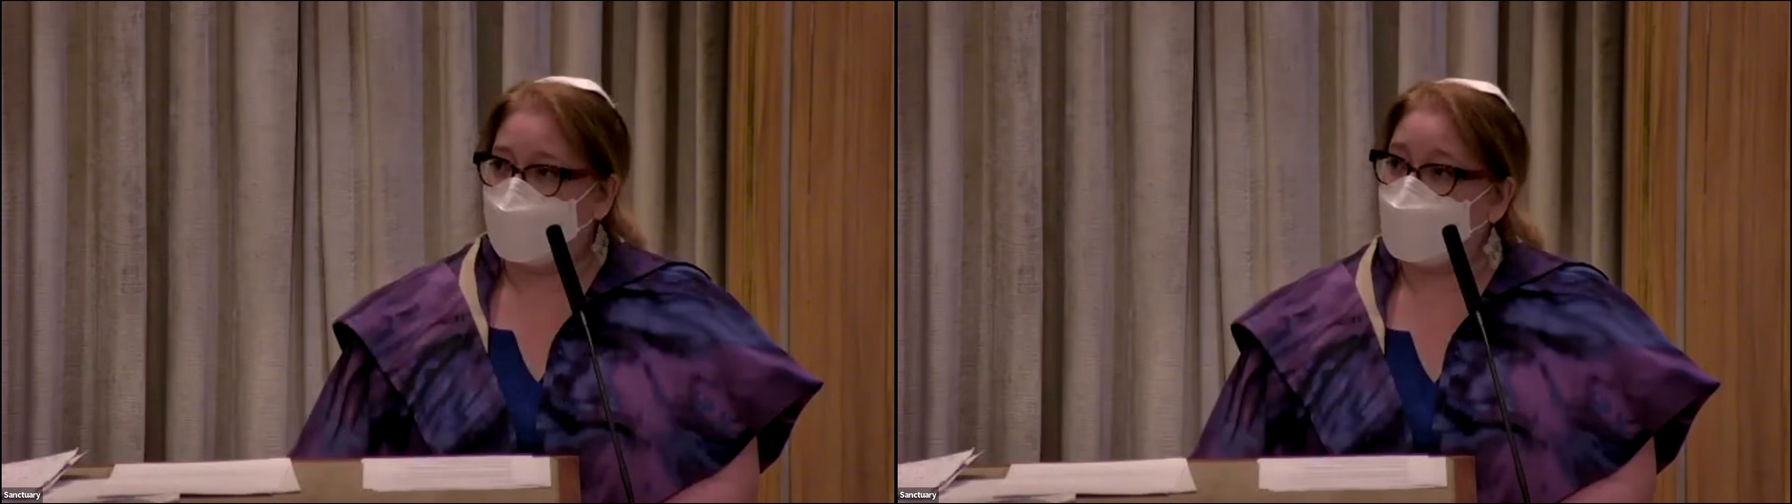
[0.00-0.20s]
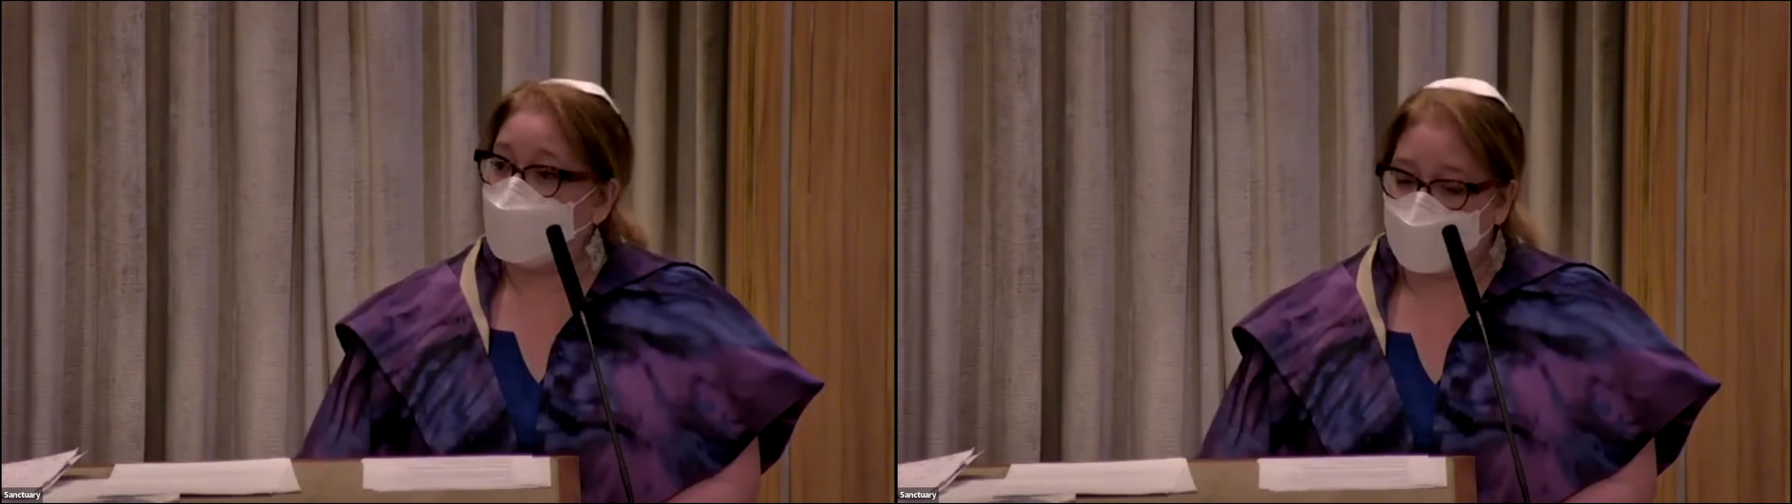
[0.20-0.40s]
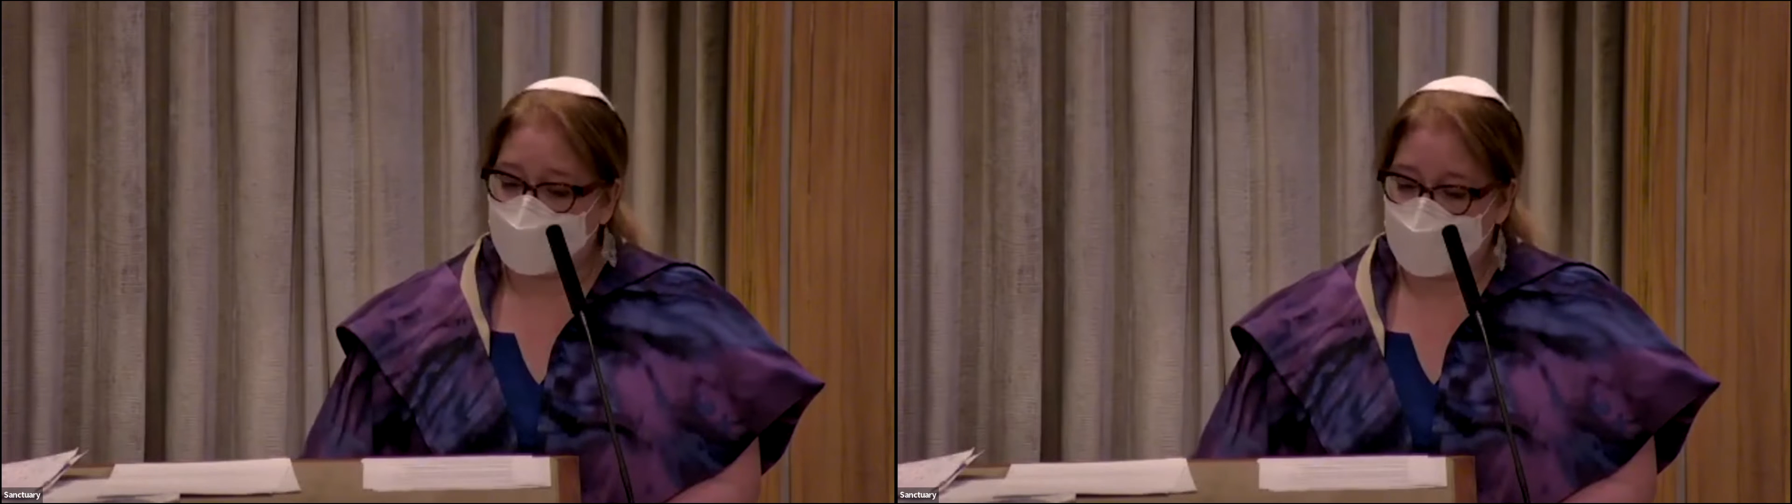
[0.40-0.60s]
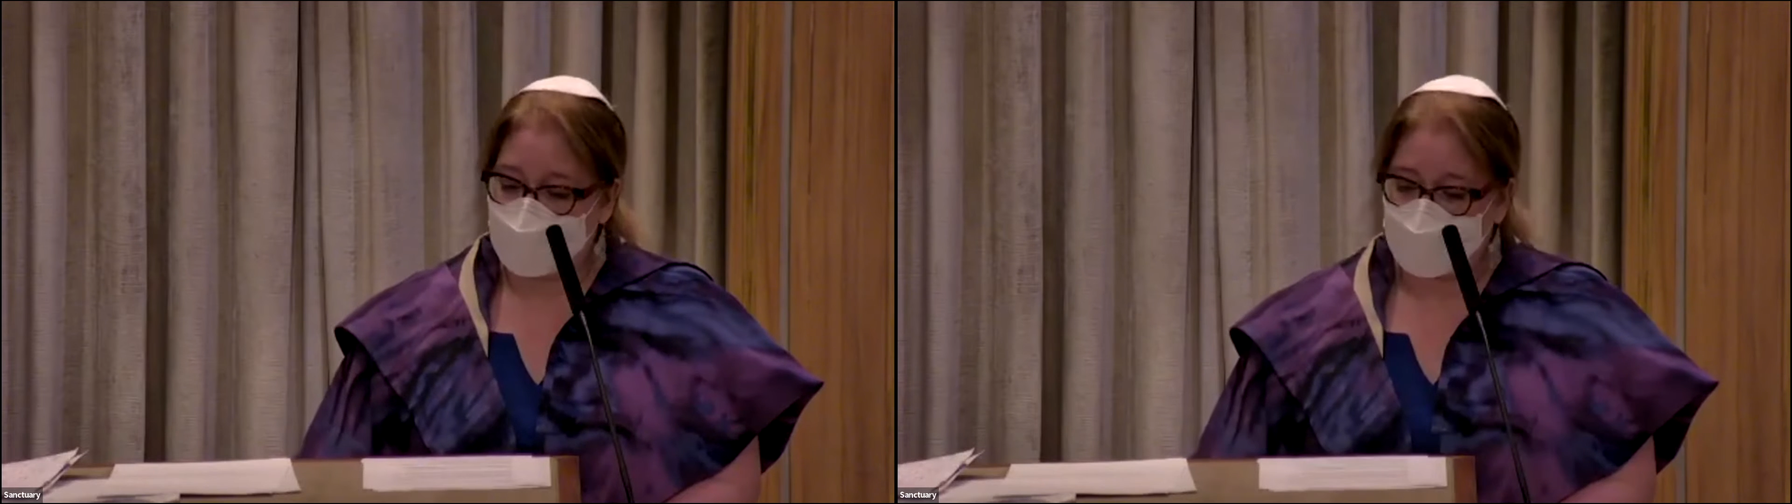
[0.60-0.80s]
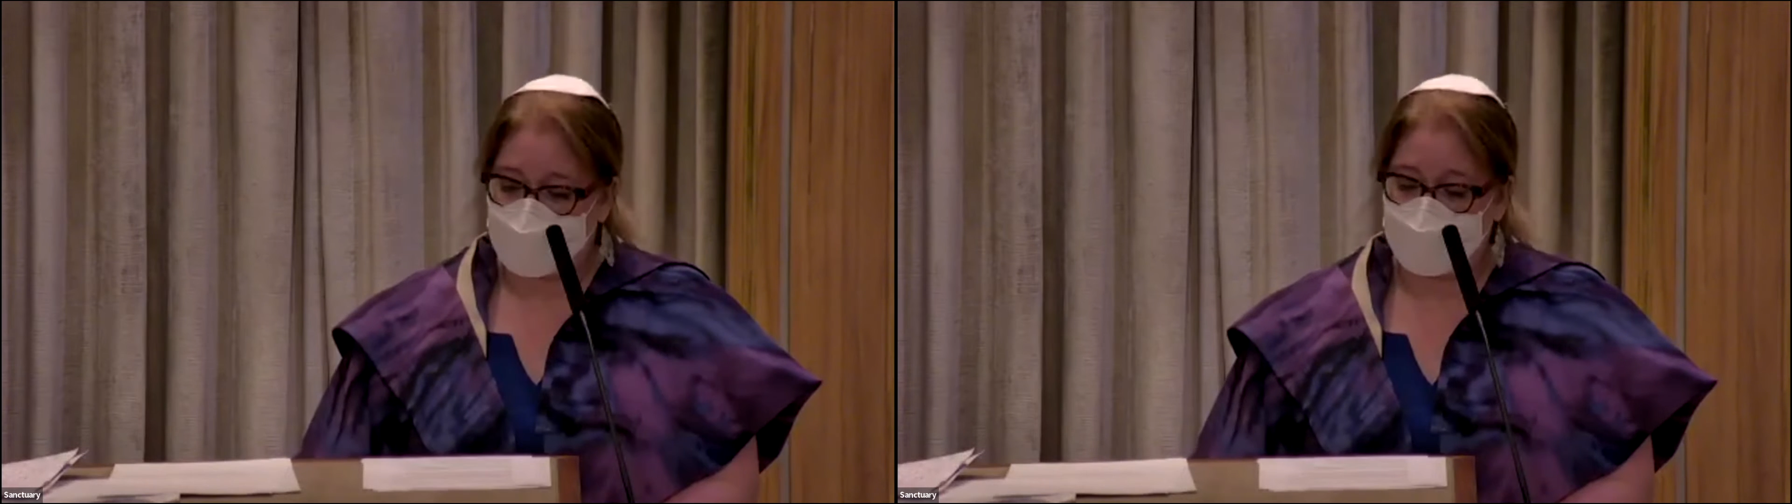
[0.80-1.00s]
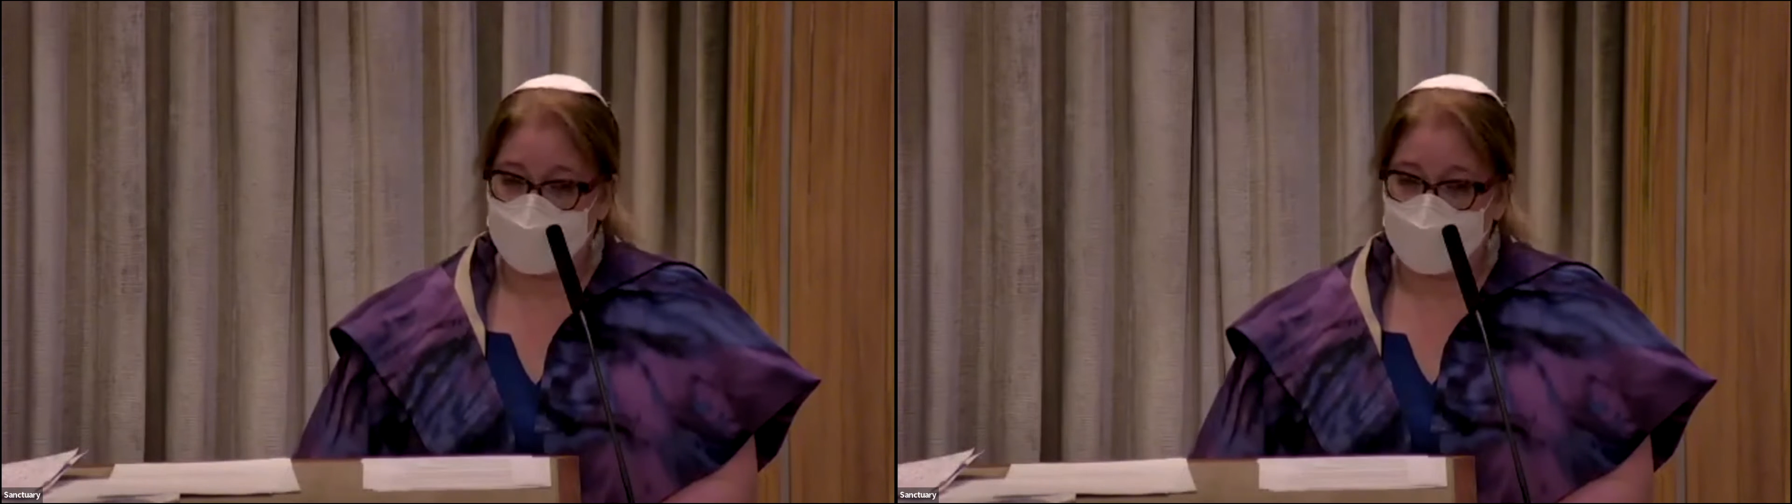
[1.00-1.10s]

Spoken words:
wholeness,